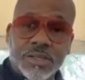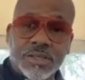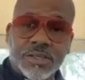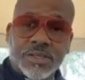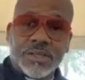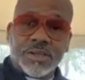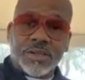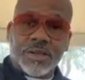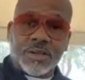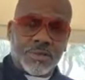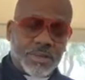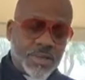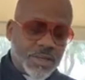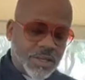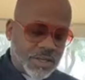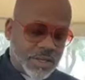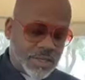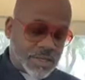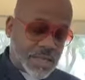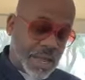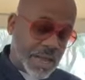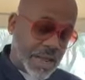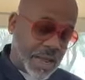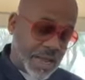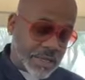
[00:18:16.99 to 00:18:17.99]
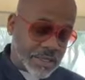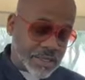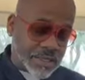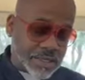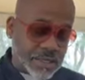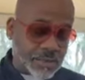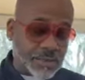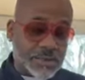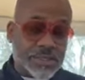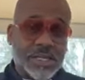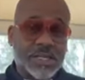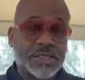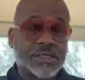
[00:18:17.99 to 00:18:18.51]
You know what I mean? Because I got to deal
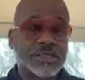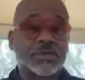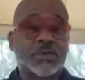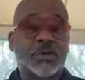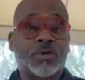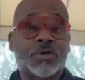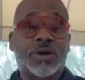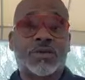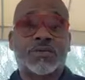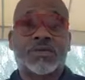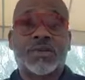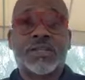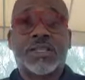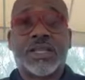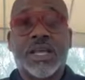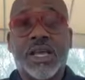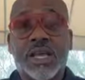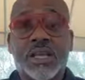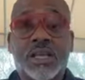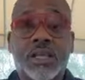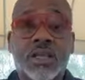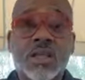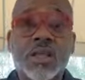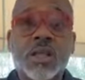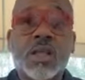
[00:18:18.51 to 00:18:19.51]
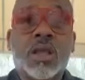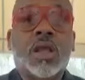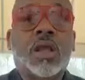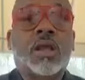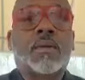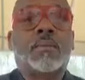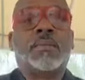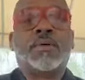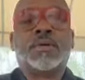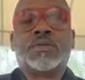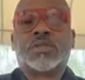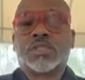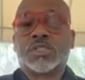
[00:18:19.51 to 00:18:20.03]
with that smoke every day.
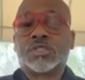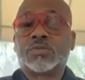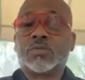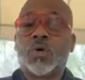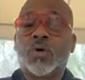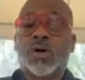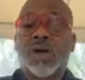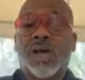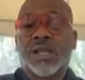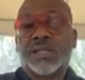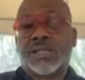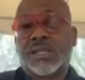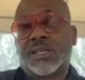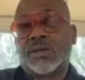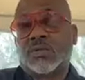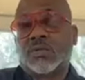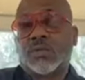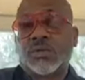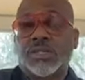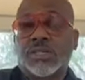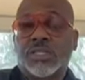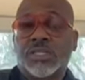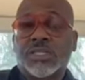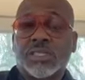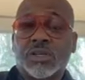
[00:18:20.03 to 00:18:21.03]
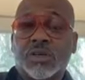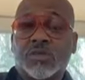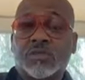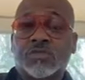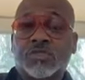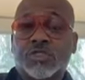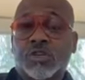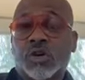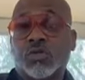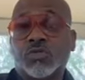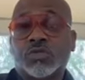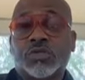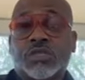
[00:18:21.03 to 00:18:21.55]
But the smoke I deal with is self
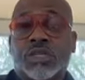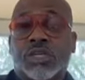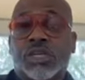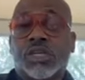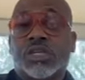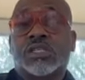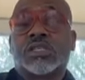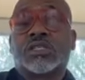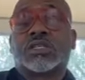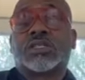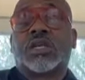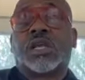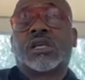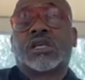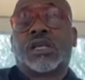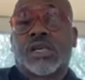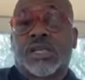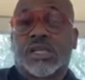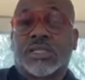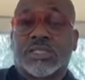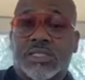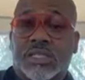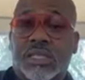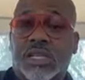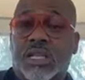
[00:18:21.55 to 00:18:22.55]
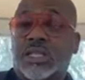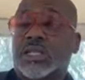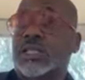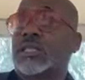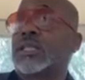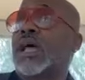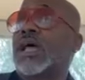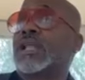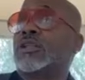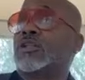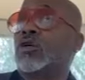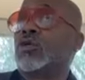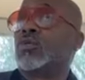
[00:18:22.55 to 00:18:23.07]
chosen because, like I said,
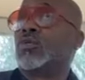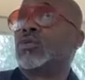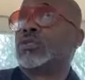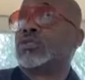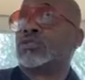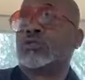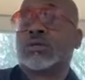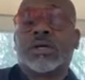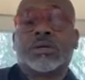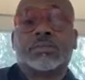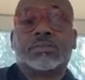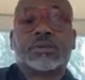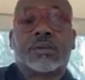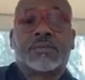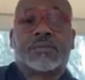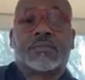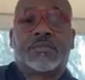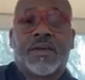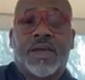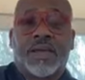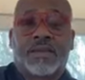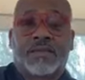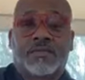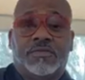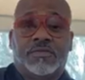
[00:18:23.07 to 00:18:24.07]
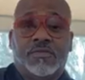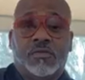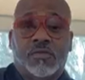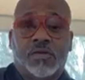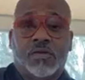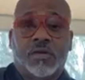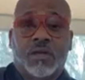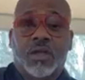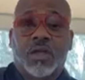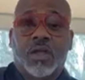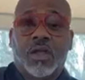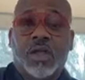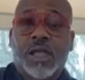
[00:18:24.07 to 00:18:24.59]
I know what dreams I'm fighting for
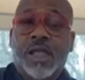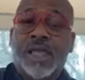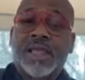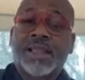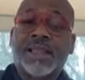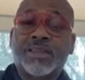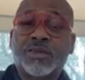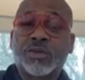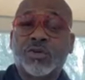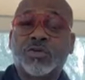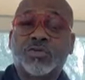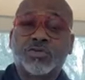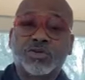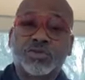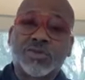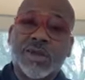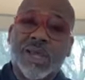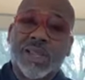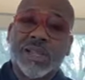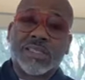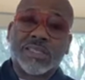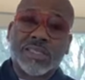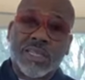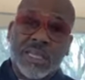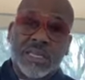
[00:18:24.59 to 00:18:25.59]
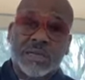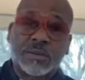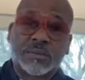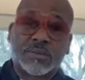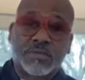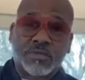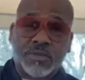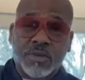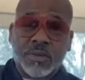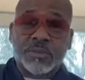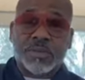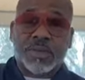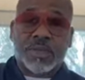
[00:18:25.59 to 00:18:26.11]
and I know who's trying to take them
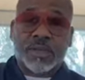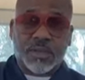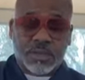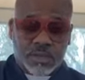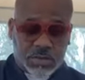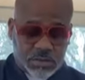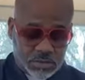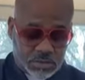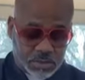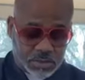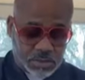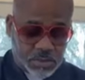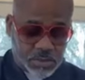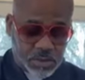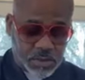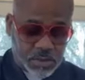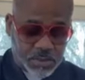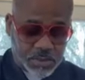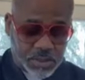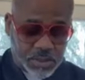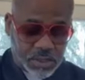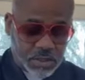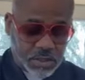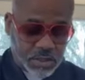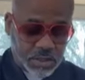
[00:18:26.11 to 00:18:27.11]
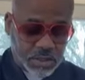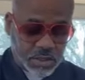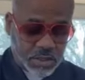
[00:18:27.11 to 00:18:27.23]
from me. You know what I mean?